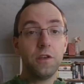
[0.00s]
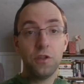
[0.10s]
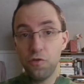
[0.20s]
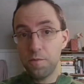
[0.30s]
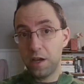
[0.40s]

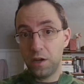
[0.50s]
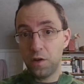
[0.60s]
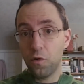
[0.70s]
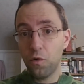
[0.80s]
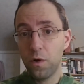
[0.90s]
you might
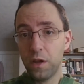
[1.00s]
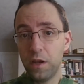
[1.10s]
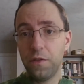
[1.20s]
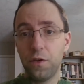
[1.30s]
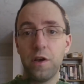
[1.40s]
know
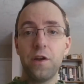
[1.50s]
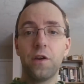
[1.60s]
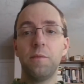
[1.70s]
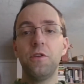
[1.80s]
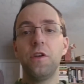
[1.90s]
in the greater
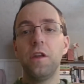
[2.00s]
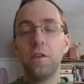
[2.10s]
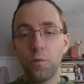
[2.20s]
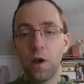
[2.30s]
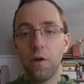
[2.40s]
community
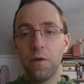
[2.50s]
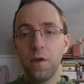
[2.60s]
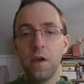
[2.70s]
as well.